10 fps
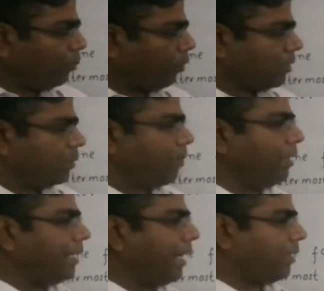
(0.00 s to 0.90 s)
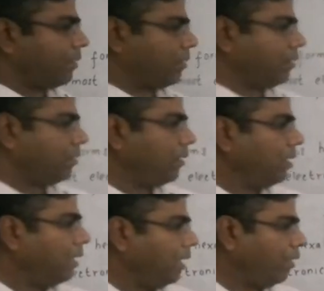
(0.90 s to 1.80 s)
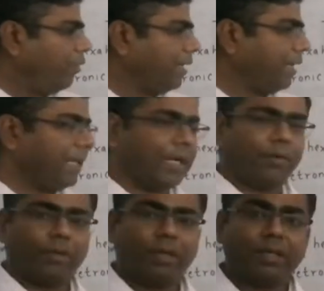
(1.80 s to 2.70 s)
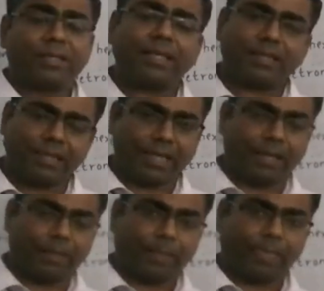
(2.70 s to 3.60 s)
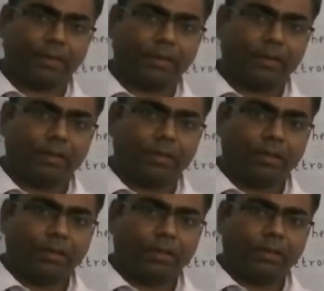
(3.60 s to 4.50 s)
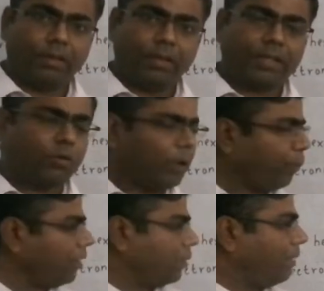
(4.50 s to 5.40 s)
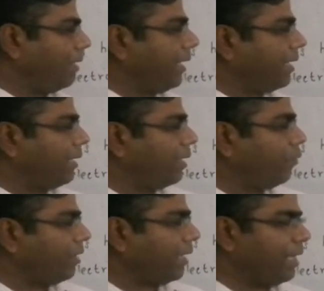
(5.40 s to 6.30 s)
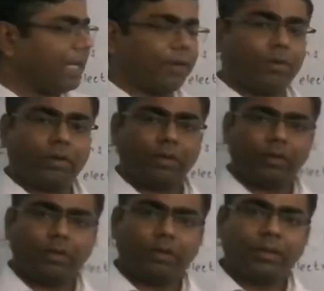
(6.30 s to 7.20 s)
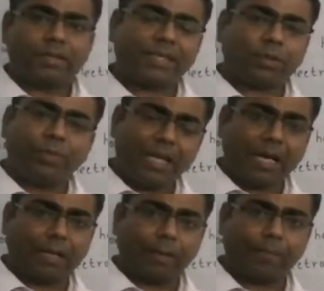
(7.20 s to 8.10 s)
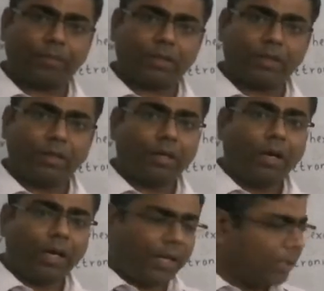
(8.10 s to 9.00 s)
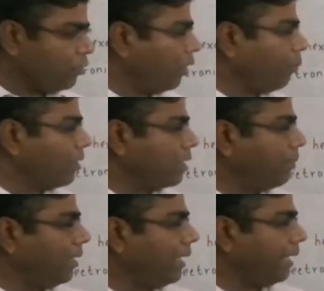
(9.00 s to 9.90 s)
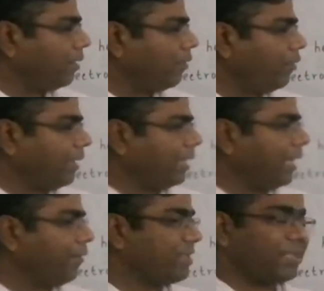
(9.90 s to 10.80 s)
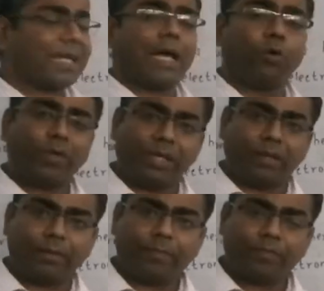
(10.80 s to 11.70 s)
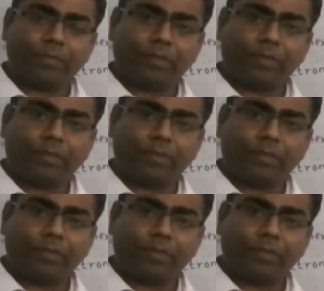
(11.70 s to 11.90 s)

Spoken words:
not possible that here we can have 6 Cl. It's not possible that here we can have 6 Br. Here it is not possible that we can have 6 iodine.